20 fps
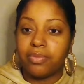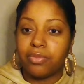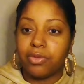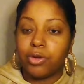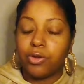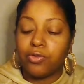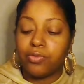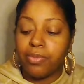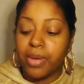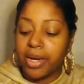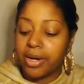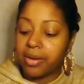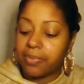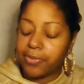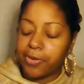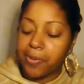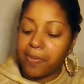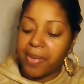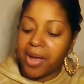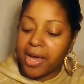You've made up
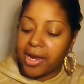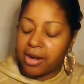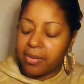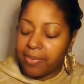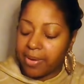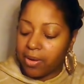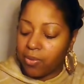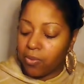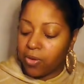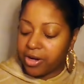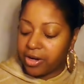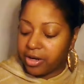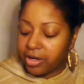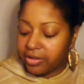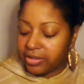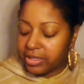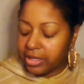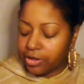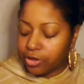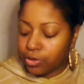your mind about what it
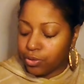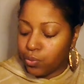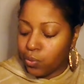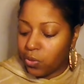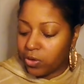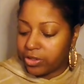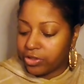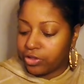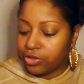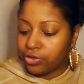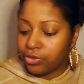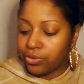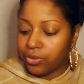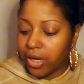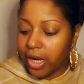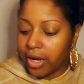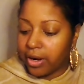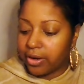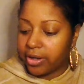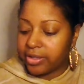is that you want to do,
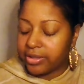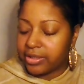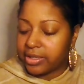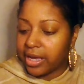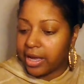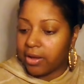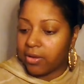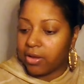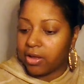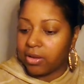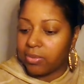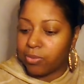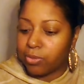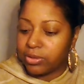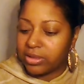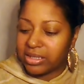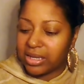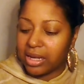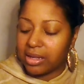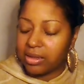Aries. The outcome
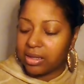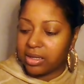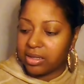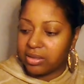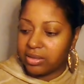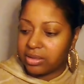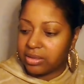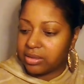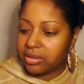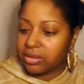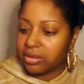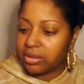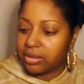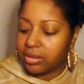will tell us.